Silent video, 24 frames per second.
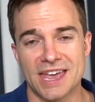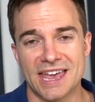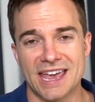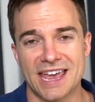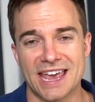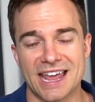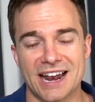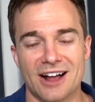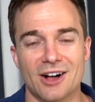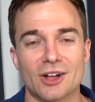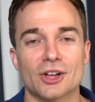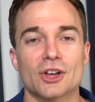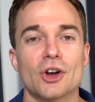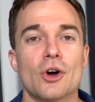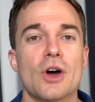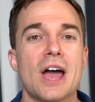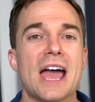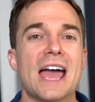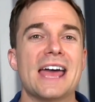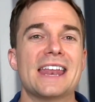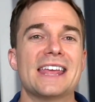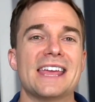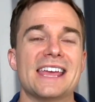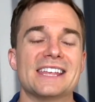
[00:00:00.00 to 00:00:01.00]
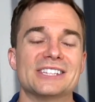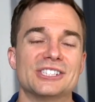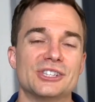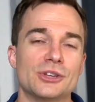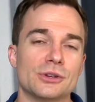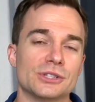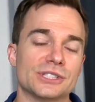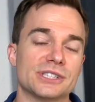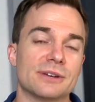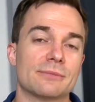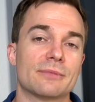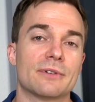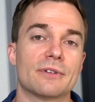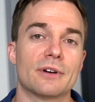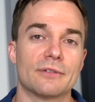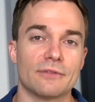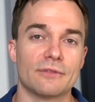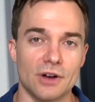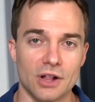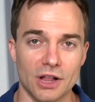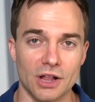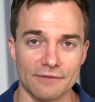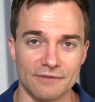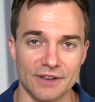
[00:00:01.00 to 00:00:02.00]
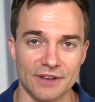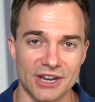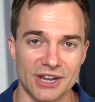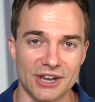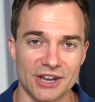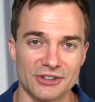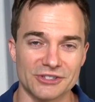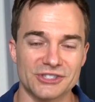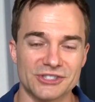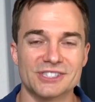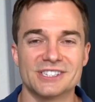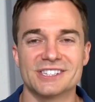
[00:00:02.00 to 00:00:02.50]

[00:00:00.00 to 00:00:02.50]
And I'll go ahead and see you in some of our following videos.